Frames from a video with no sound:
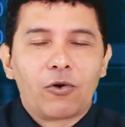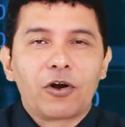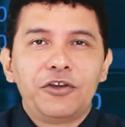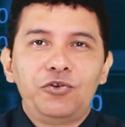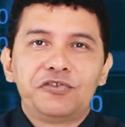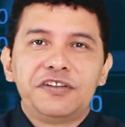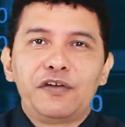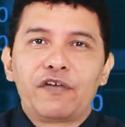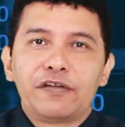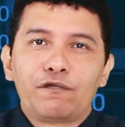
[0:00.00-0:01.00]
or using
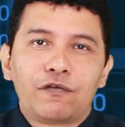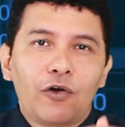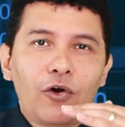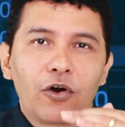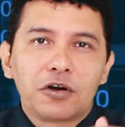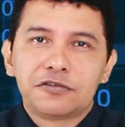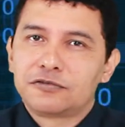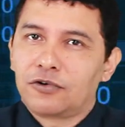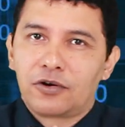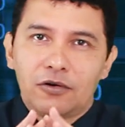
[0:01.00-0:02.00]
different
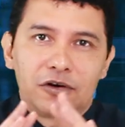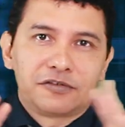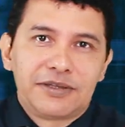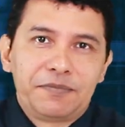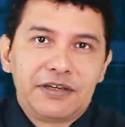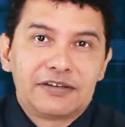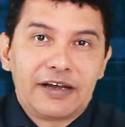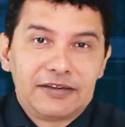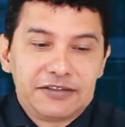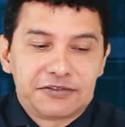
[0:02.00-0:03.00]
floors or some things
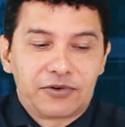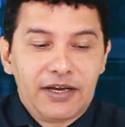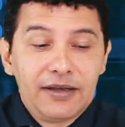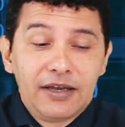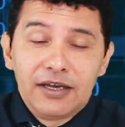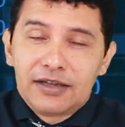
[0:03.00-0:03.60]
like this, right?